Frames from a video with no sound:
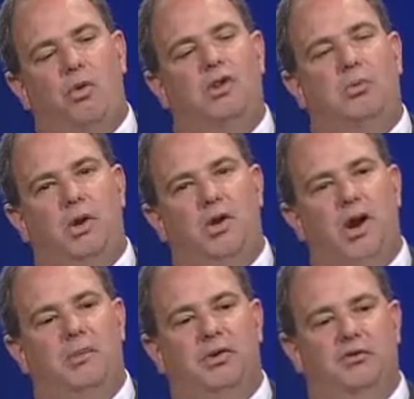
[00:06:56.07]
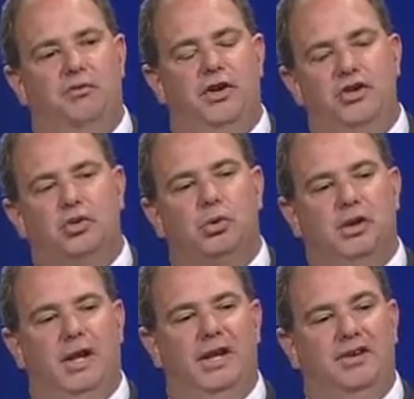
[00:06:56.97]
important that we are able to
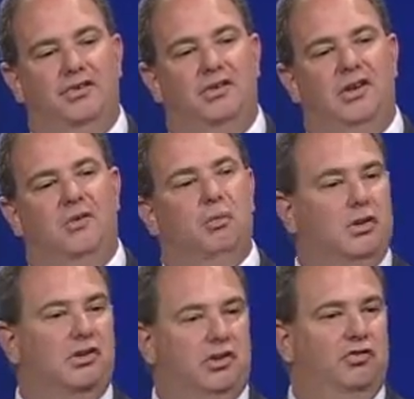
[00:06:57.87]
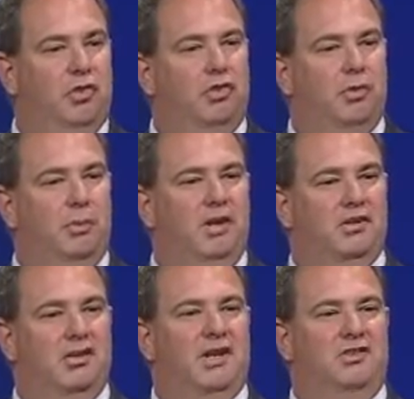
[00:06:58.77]
visualize what this future
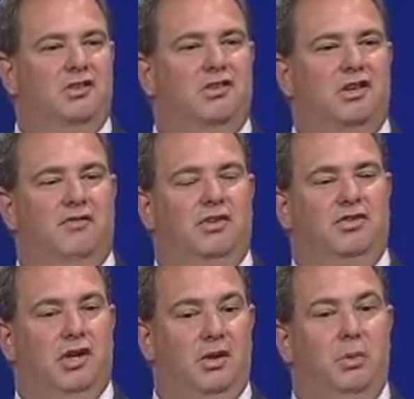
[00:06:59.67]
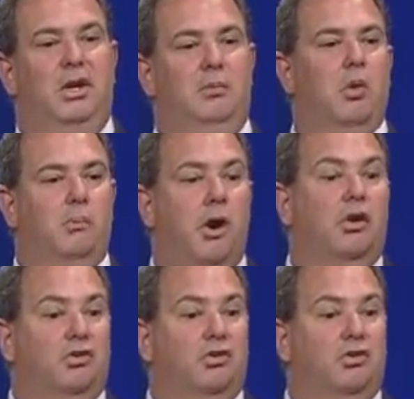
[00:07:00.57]
means. It's not just enough to say we need more